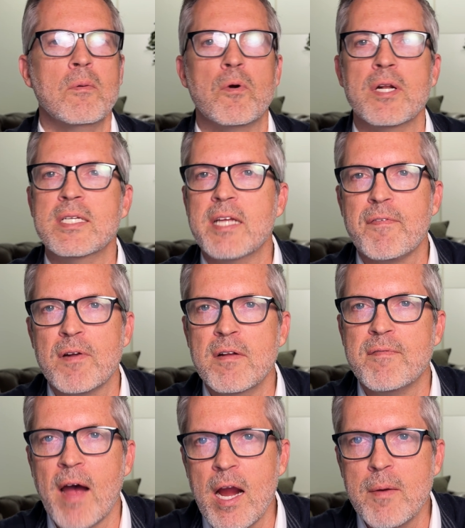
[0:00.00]
We're in a different
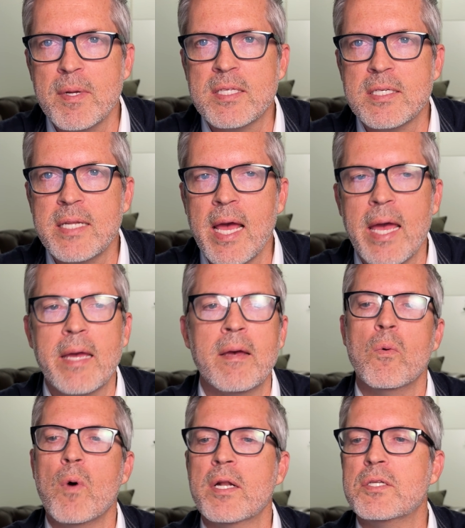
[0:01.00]
environment today.
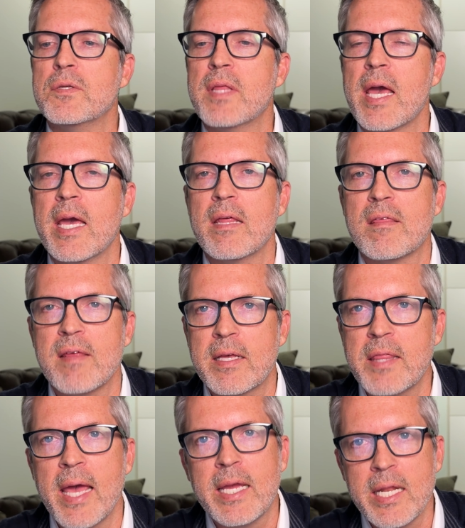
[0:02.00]
What do they think
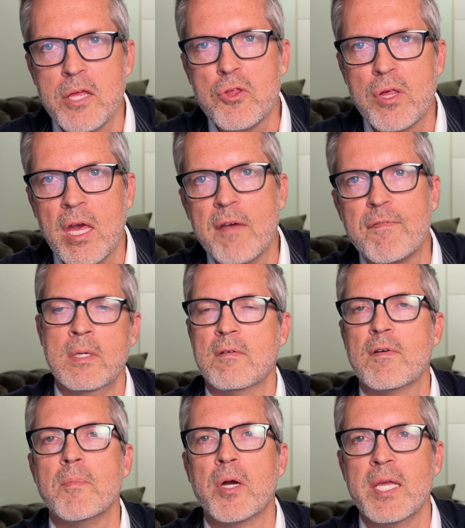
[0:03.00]
they can achieve
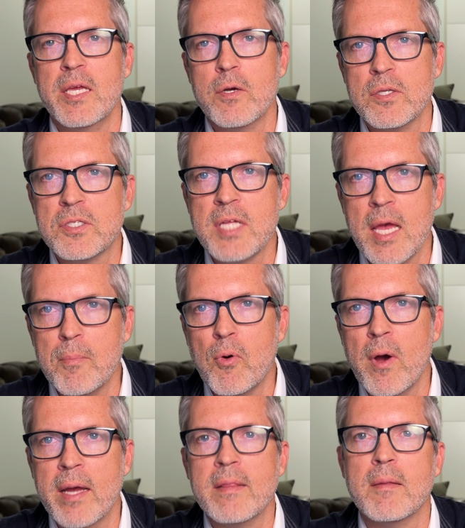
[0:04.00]
from a yield
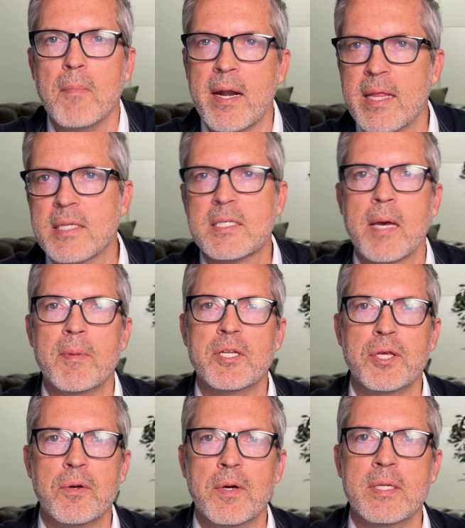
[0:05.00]
standpoint, the money that's coming
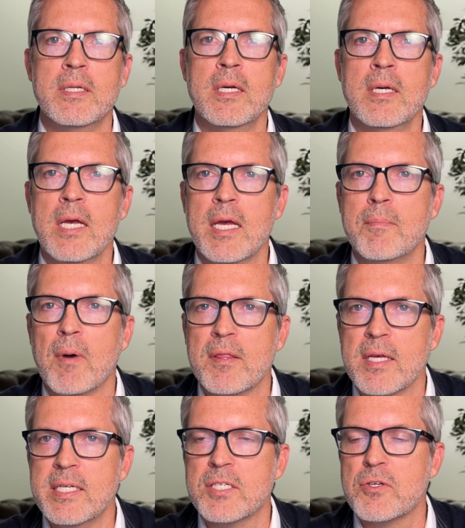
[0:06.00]
to you in
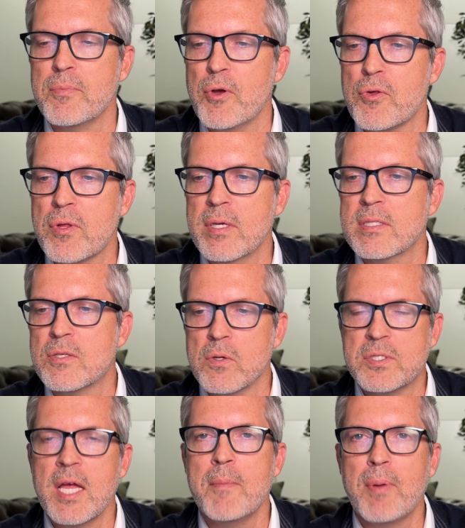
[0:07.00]
monthly distributions,
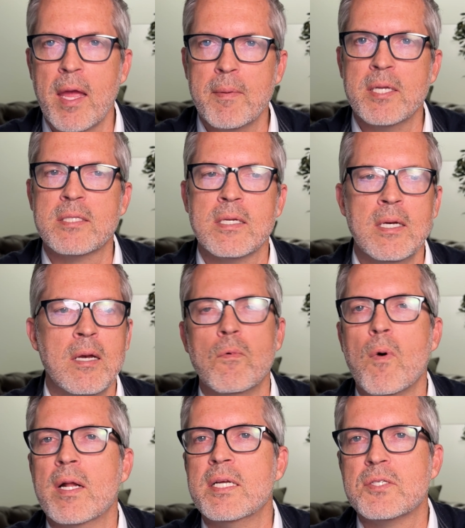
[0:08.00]
those debt payments?
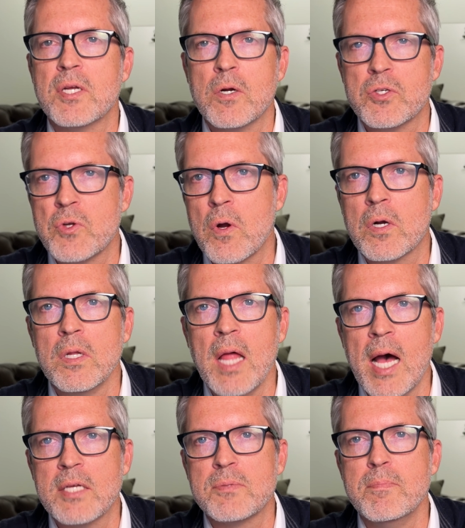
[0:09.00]
What is their historical
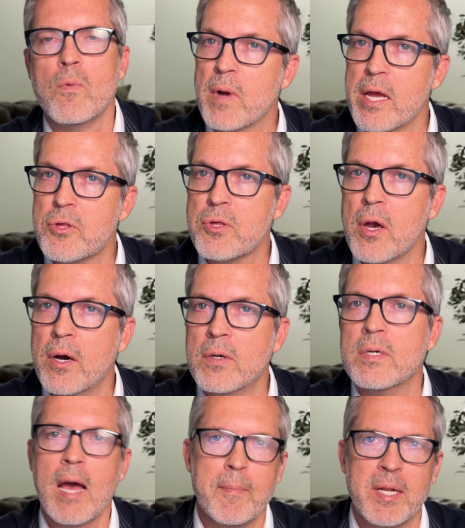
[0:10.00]
loss
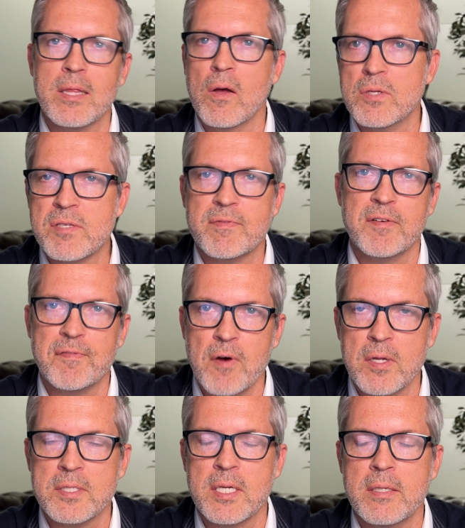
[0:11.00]
ratio? How many loans have
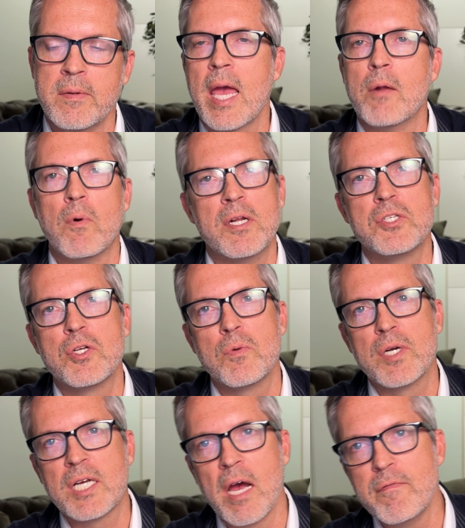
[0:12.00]
defaulted? And what is their
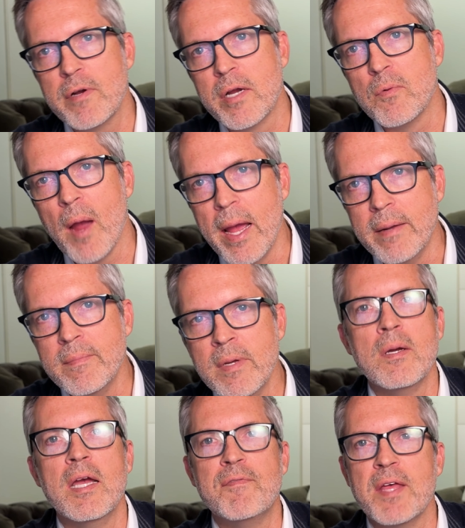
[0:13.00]
recovery rate?
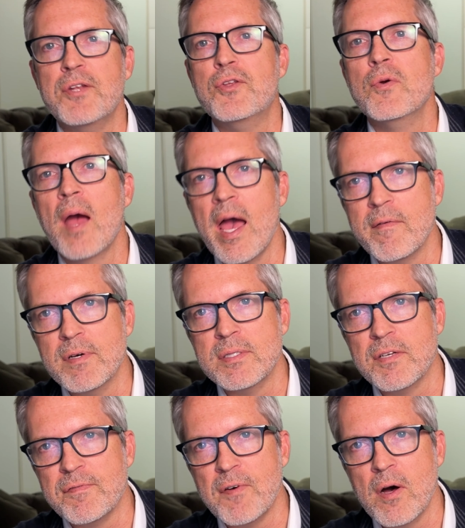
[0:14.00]
If they do have a
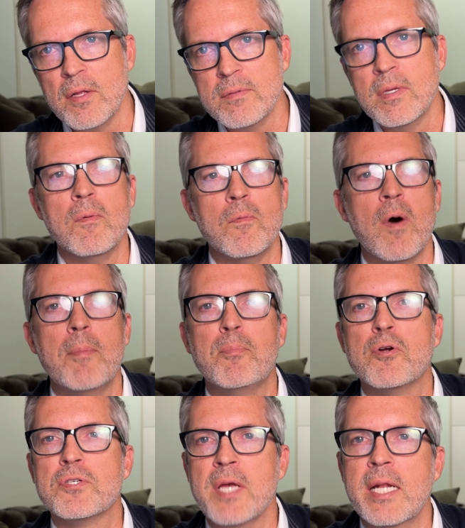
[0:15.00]
default, what
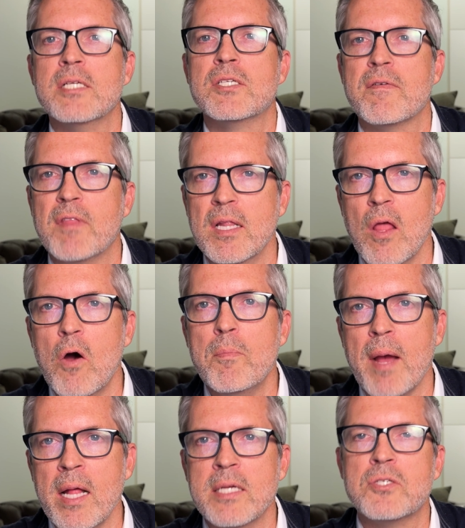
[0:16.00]
percentage of the loan
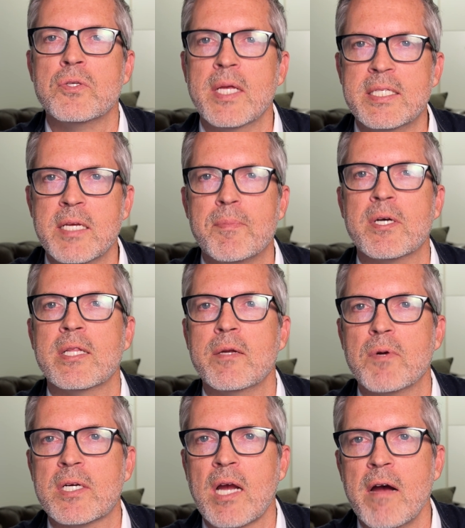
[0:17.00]
balance do they typically
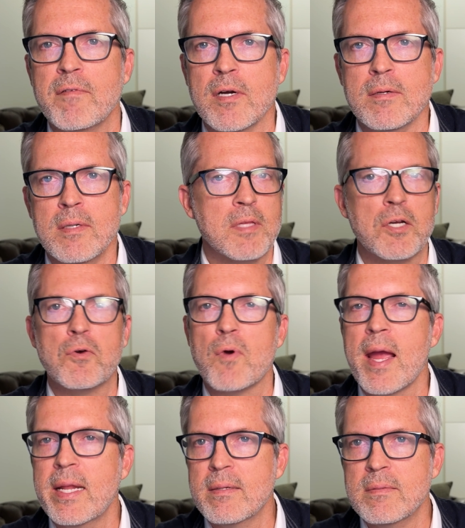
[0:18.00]
recover? The
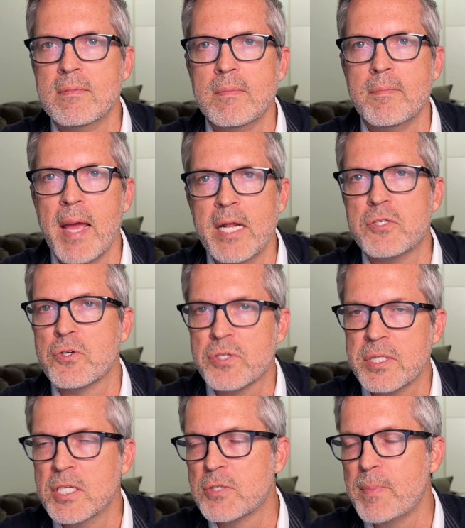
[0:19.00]
great managers
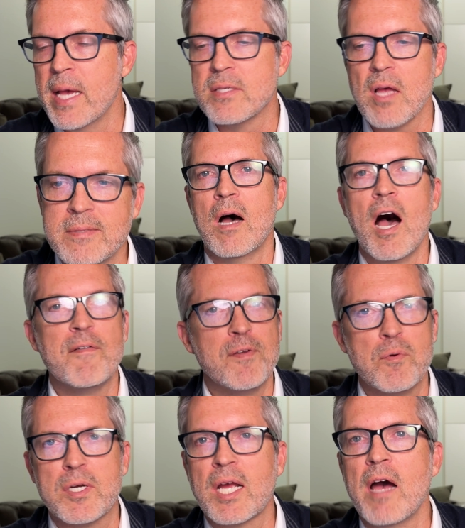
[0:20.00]
in this space
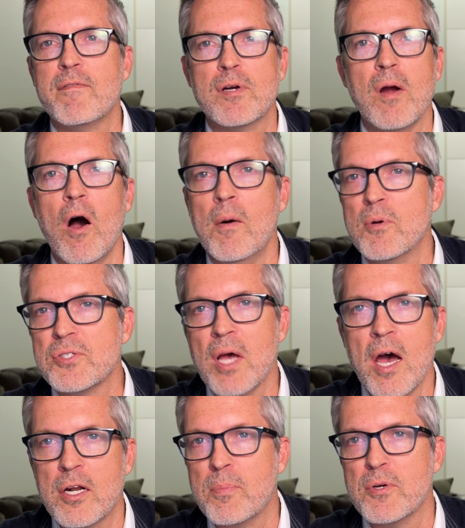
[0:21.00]
often recover almost
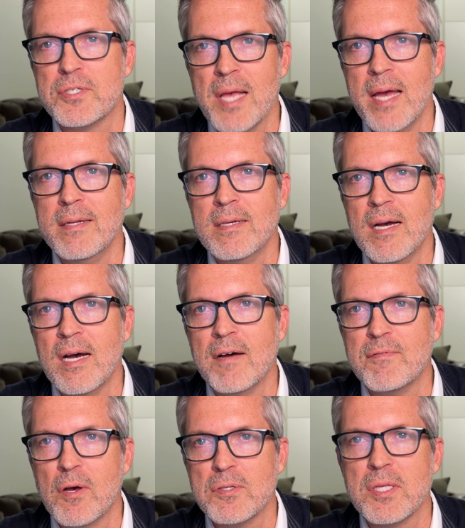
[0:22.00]
100%
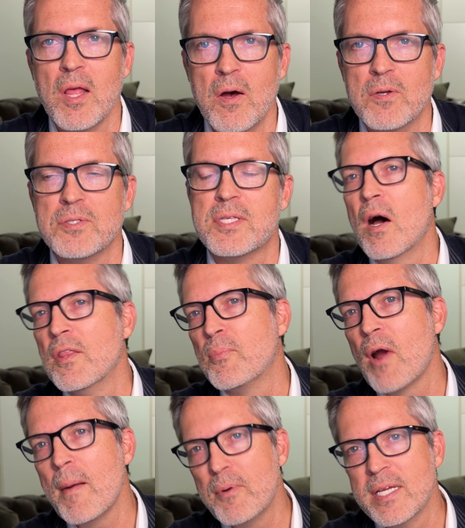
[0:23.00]
of those loans on the
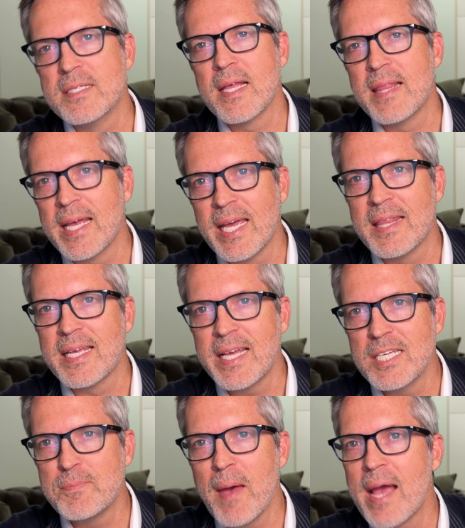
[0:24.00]
properties that they get the
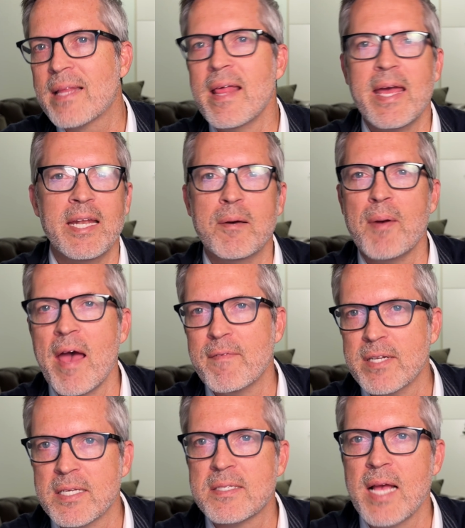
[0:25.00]
keys back and they end up
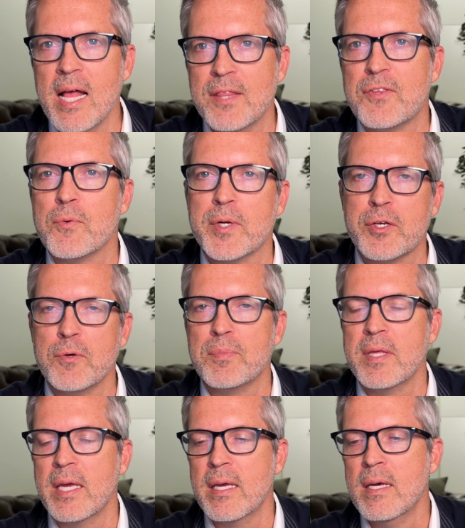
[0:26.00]
having to sell to recoup
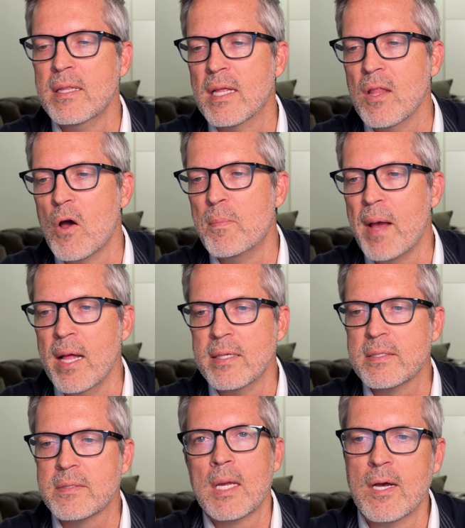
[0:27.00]
the loan balance.